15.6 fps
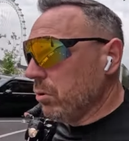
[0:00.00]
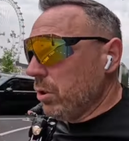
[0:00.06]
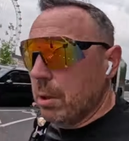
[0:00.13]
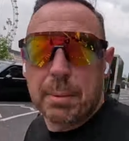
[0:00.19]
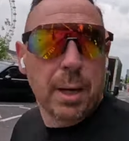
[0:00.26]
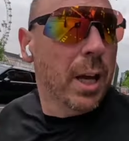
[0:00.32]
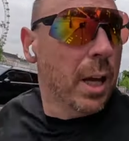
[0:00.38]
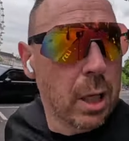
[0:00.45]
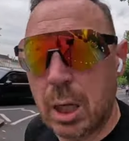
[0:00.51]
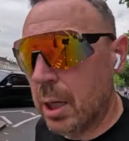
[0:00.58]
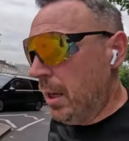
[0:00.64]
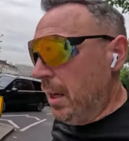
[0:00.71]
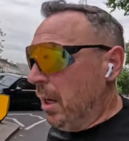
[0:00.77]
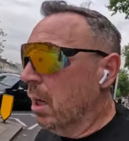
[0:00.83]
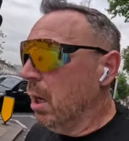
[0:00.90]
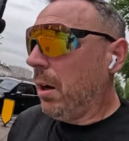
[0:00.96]
them.
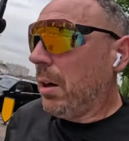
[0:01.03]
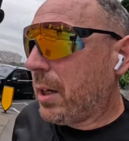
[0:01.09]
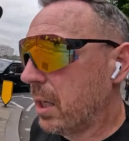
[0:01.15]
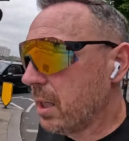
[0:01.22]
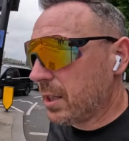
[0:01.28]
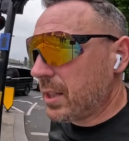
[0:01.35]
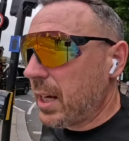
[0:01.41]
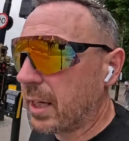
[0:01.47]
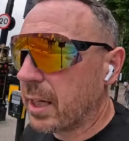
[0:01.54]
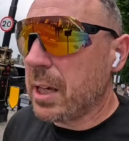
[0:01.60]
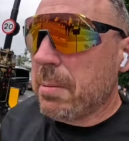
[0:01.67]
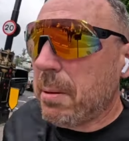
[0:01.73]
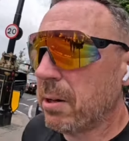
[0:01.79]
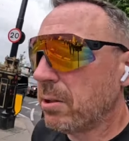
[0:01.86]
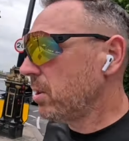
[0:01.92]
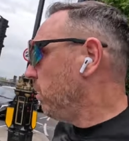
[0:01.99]
I'll keep you sat, keep you
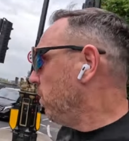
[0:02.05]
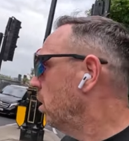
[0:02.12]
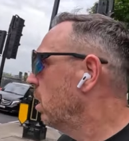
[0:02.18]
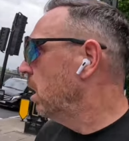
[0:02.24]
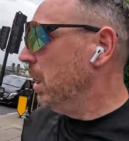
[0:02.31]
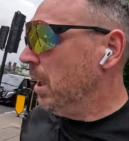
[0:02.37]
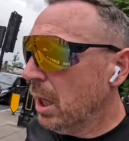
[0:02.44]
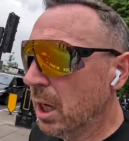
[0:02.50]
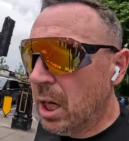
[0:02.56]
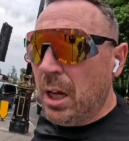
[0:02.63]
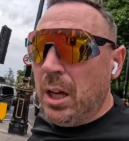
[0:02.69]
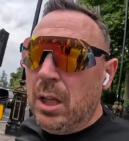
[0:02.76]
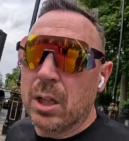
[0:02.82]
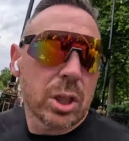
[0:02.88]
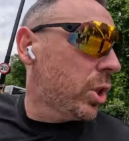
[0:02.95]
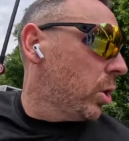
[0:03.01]
posted on
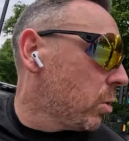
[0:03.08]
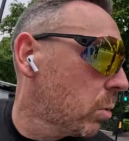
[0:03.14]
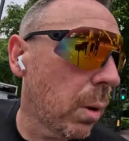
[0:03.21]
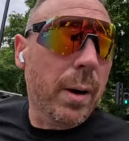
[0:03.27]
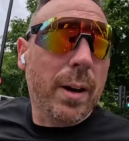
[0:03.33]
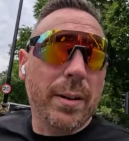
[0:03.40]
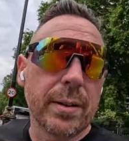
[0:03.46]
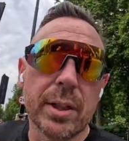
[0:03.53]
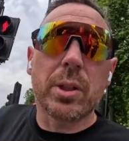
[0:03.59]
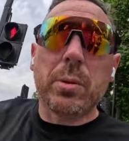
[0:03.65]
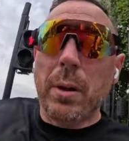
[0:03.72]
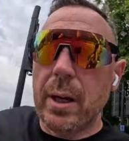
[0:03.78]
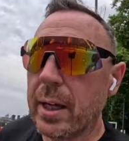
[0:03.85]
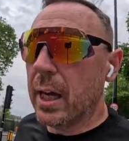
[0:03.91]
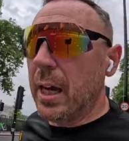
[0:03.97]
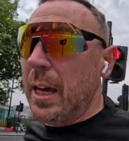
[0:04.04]
the shoes we're wearing this
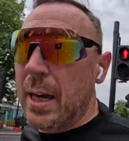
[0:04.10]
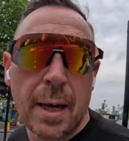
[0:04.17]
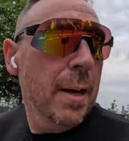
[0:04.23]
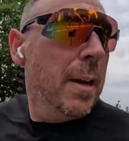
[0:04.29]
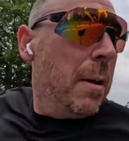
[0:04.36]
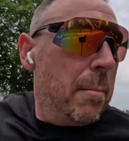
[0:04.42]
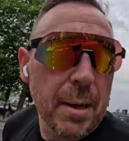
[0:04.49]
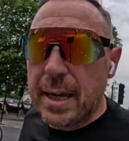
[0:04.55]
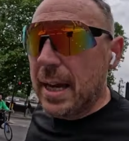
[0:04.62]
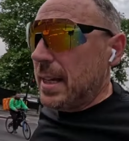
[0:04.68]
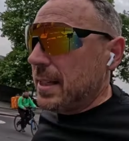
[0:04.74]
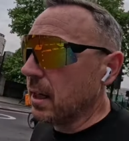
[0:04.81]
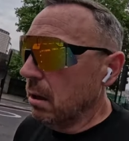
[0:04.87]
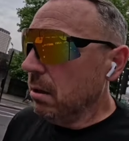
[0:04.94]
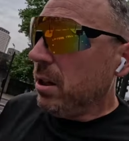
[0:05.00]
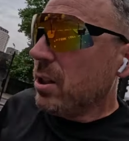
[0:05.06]
week. But yeah,
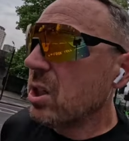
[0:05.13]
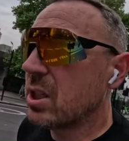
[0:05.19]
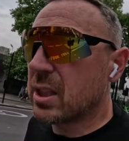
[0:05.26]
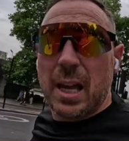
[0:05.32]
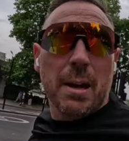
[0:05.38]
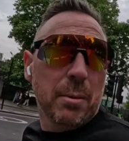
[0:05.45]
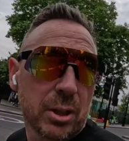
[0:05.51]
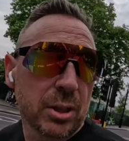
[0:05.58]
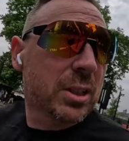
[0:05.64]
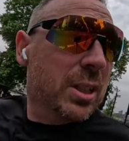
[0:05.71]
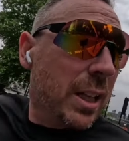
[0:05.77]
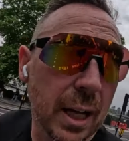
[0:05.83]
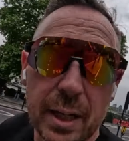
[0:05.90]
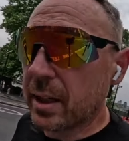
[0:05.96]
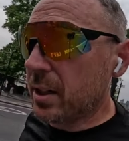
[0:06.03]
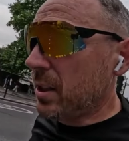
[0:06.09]
so just them on
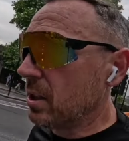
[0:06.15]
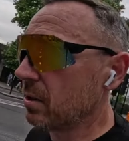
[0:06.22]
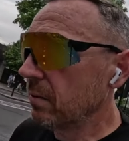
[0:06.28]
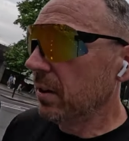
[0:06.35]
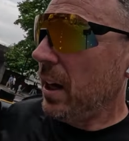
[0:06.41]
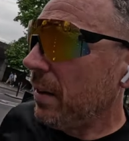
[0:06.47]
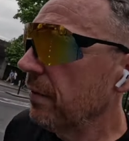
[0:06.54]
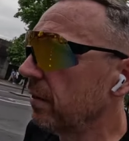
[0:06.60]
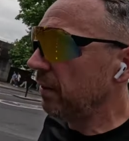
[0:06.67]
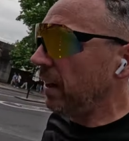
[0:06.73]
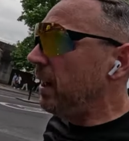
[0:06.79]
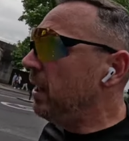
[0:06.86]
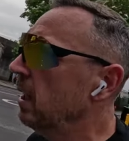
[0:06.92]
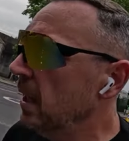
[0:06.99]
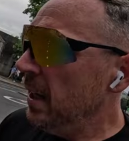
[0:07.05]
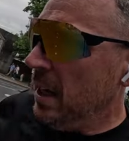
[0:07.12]
today because it's a recovery run.
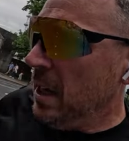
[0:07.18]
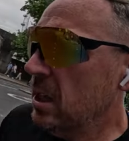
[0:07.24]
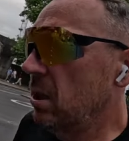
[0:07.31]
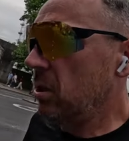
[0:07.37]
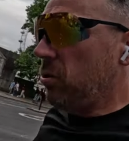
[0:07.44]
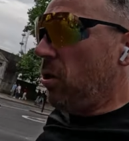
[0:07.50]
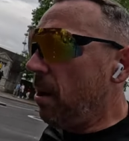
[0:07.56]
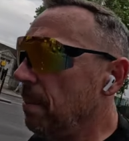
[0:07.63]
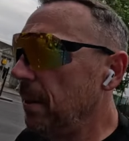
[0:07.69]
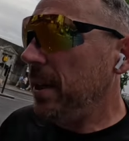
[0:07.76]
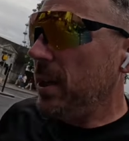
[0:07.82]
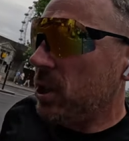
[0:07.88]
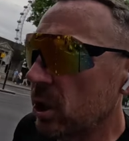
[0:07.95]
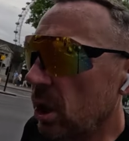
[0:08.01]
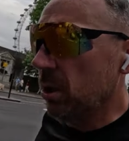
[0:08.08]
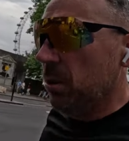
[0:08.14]
So I try and pick a
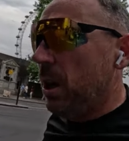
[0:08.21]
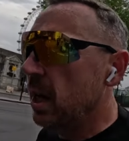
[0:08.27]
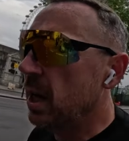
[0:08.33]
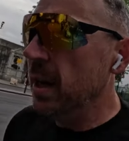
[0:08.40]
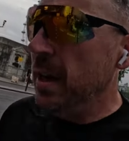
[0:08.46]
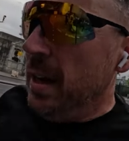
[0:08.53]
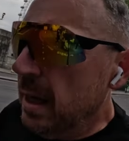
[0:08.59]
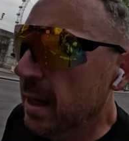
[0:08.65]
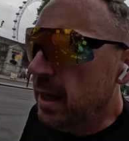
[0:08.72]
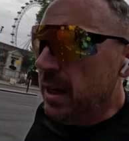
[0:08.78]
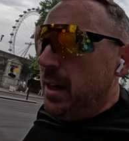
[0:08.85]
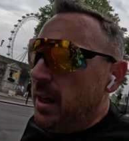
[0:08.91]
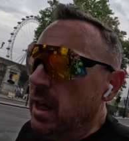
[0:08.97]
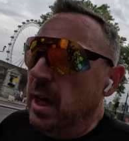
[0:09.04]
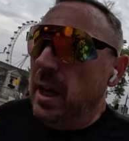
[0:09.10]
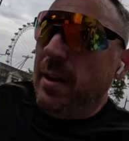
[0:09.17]
shoe
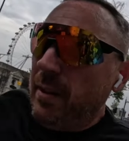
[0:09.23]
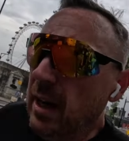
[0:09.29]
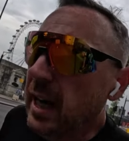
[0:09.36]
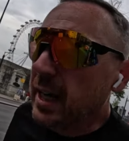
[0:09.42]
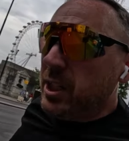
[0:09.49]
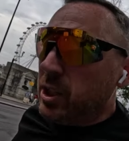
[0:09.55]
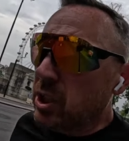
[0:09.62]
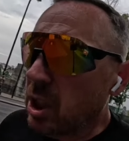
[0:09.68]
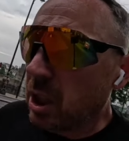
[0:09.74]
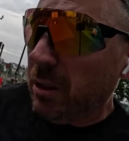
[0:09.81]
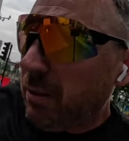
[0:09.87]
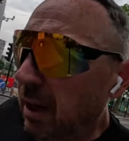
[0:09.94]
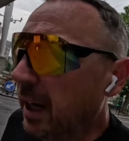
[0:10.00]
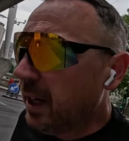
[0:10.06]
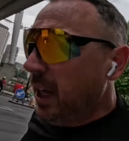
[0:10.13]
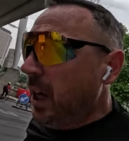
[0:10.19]
in relation to the
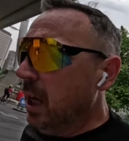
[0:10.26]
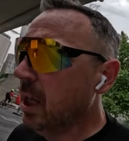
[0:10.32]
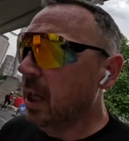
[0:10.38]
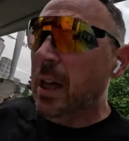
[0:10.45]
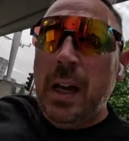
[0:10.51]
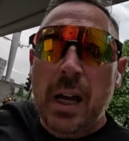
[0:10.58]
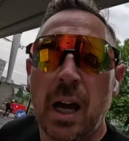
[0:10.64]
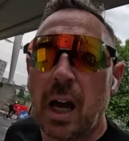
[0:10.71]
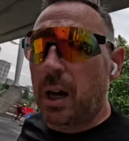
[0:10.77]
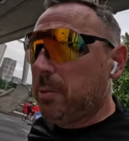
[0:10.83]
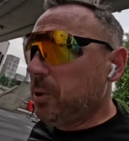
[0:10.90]
run I'm